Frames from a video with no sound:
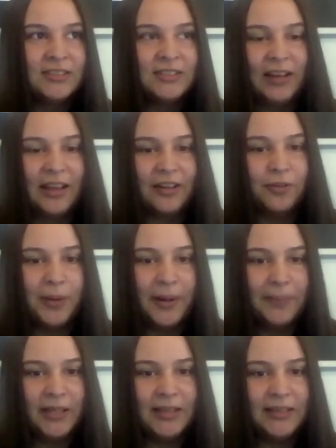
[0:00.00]
like for
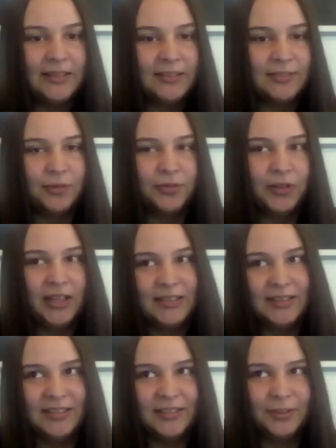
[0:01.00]
puppies or for
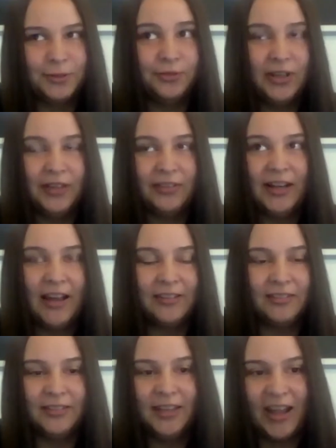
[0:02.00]
kittens or for even
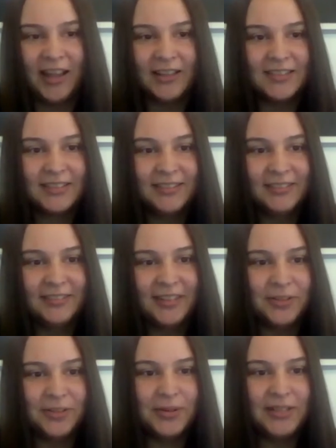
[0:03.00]
adult cats.
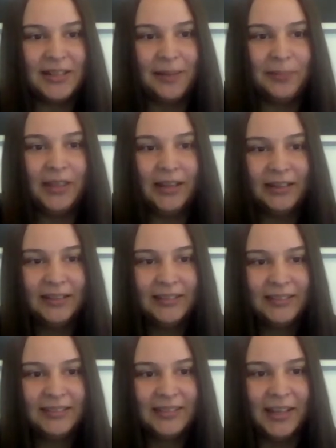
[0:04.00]
There's always something
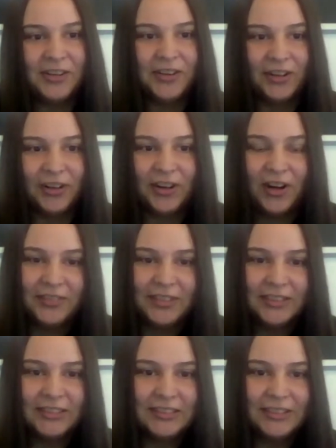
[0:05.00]
that you can look
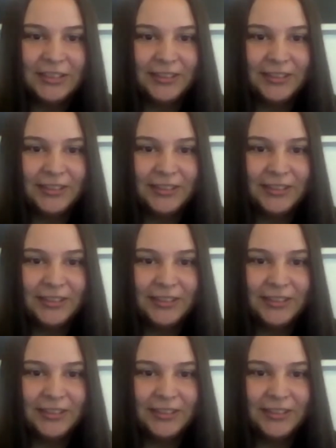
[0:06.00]
after. So